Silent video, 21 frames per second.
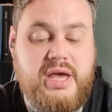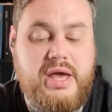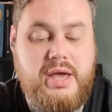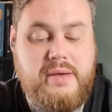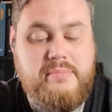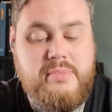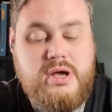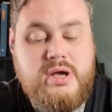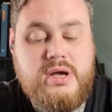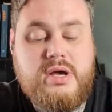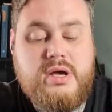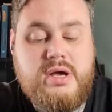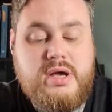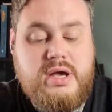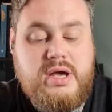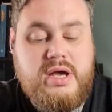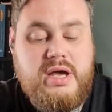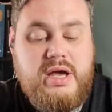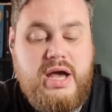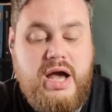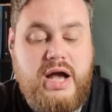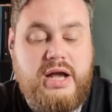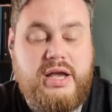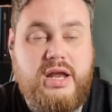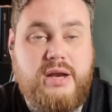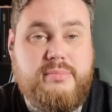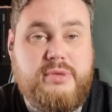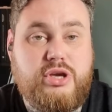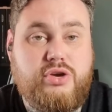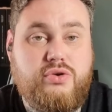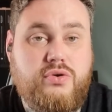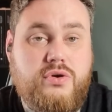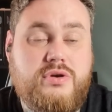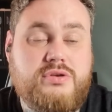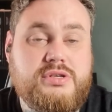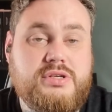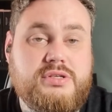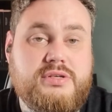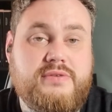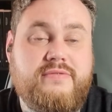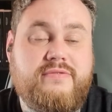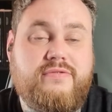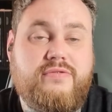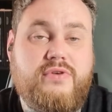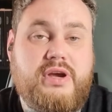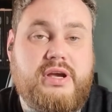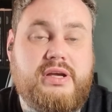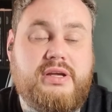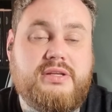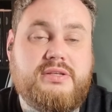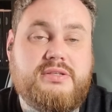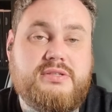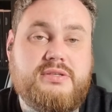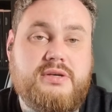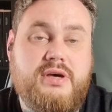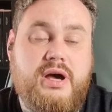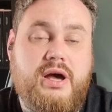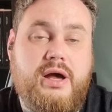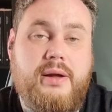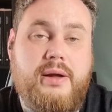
game, are going to be cruisers and frigates.